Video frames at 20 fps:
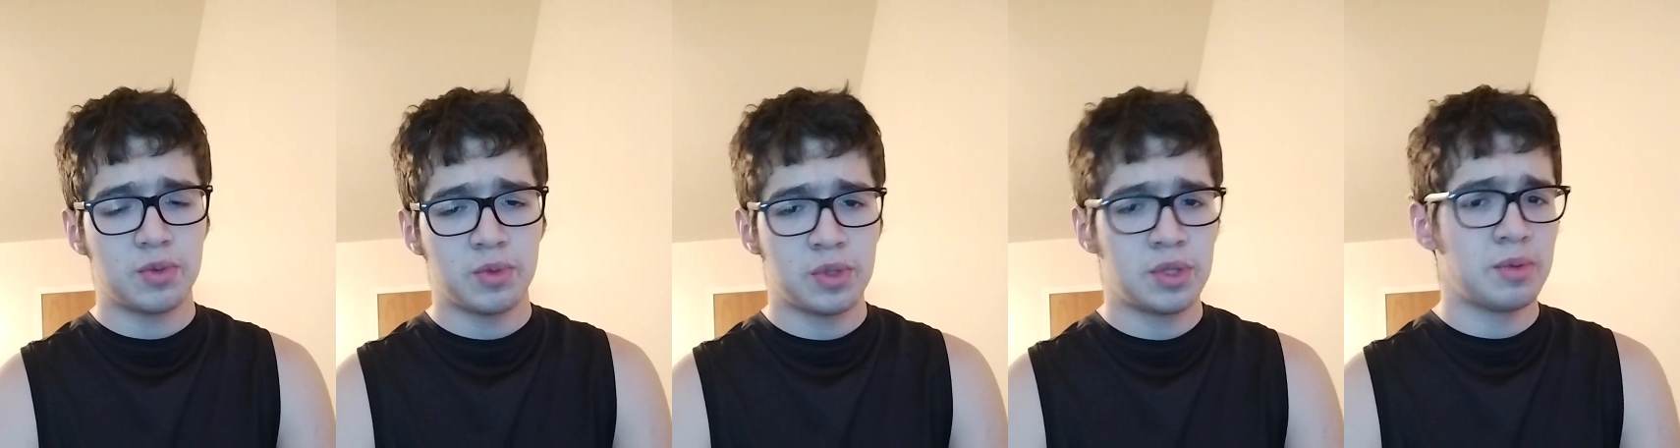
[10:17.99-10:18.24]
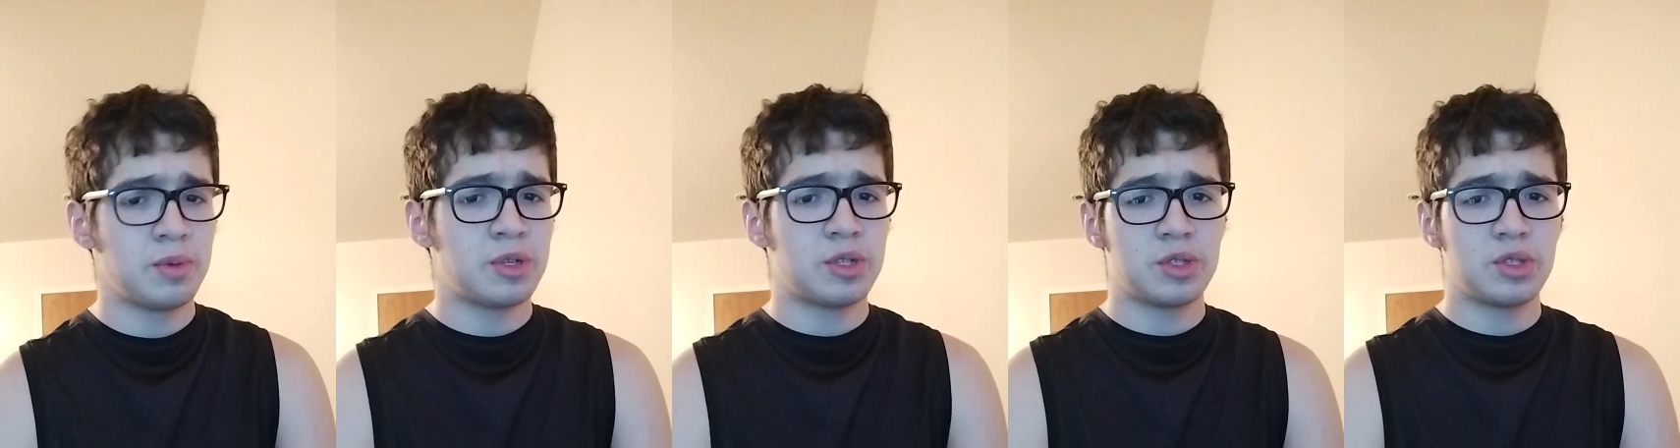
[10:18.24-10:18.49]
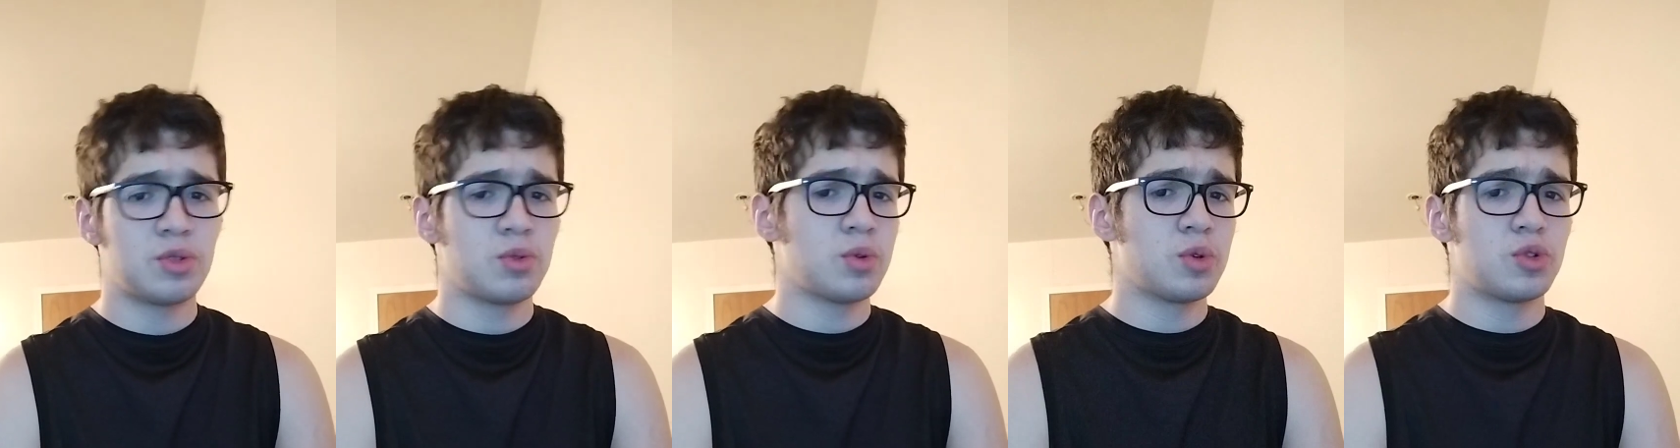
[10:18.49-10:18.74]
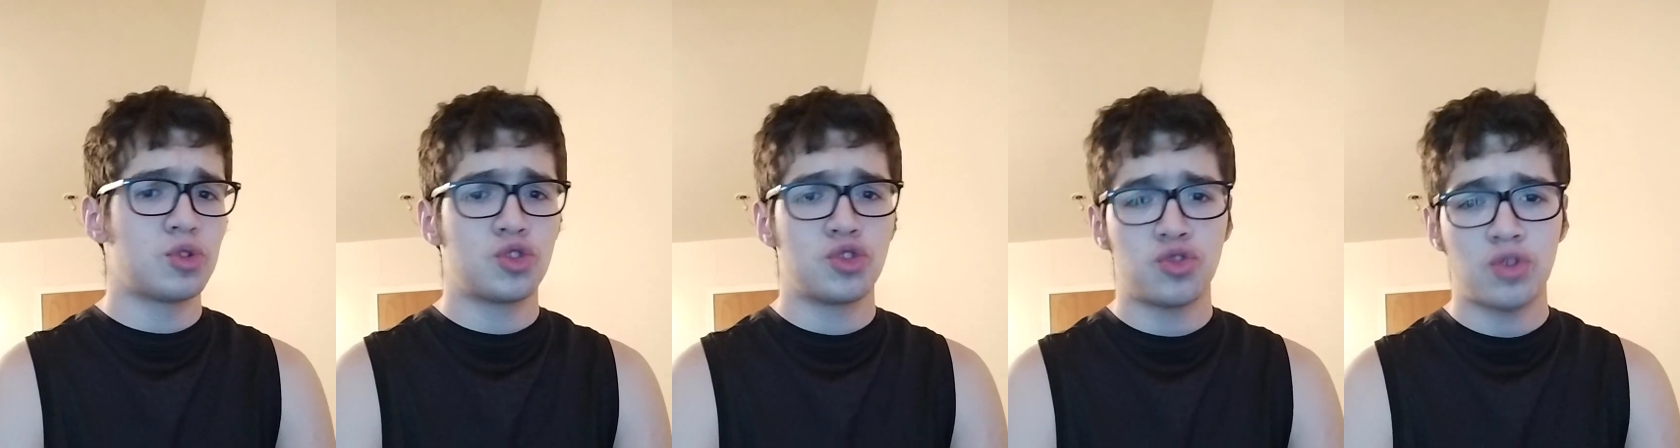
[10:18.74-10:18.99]
and because
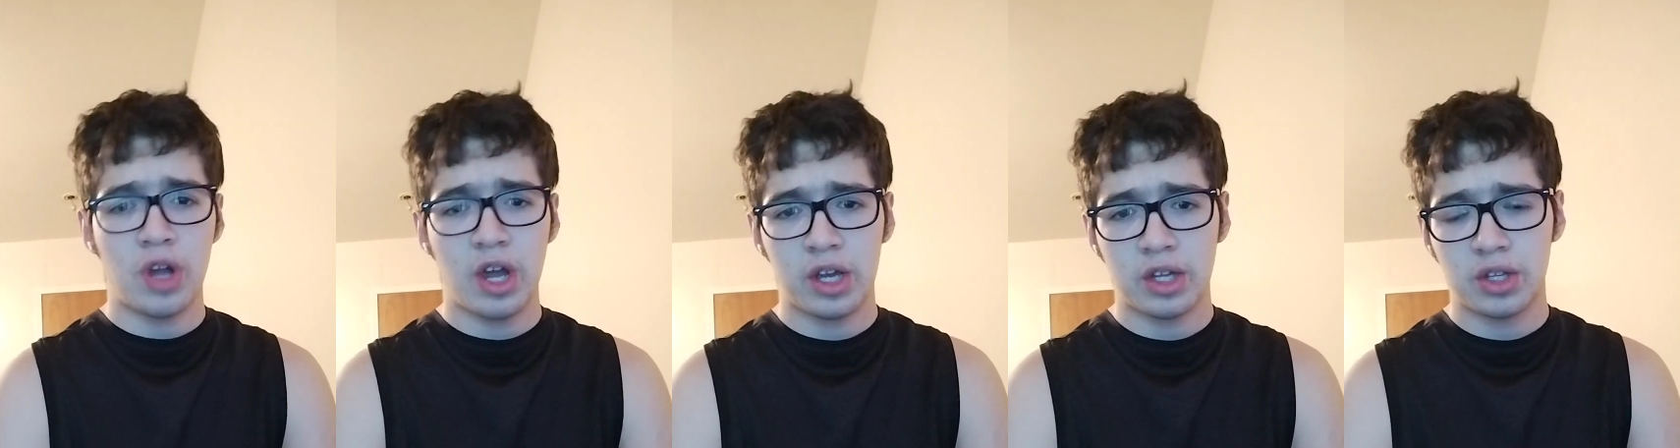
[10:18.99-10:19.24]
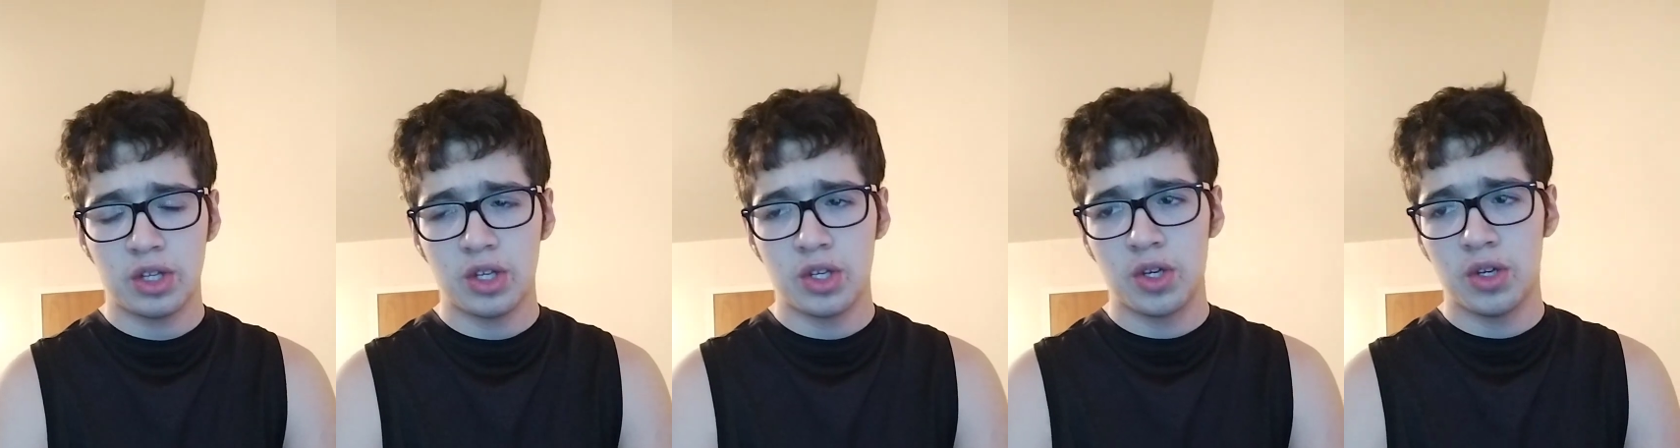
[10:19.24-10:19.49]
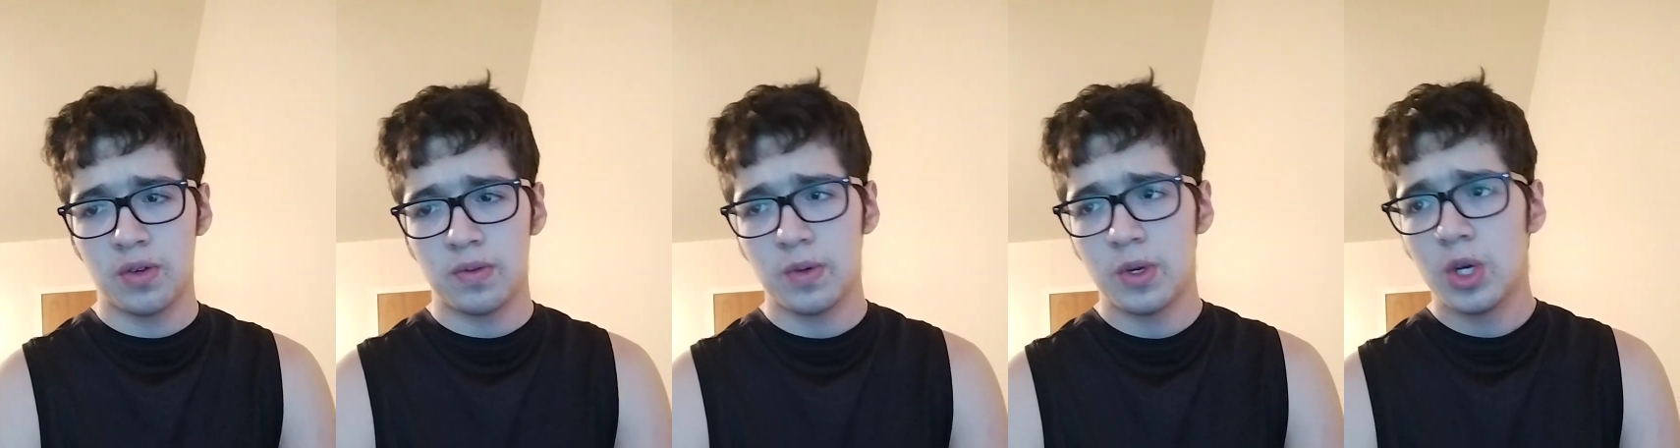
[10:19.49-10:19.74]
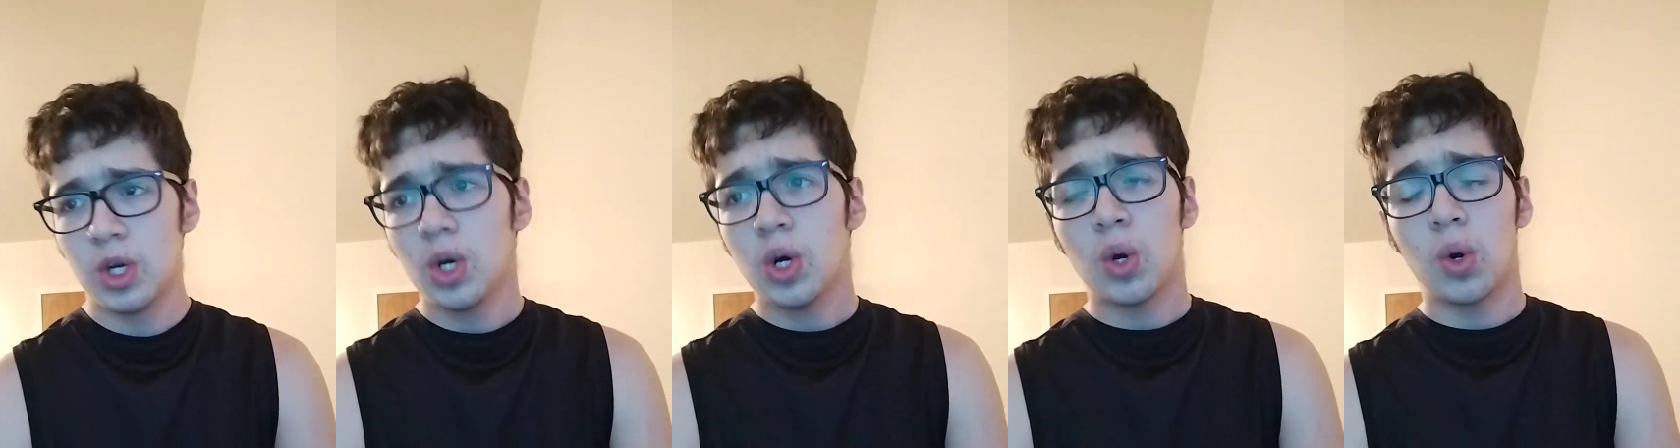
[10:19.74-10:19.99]
they're attractive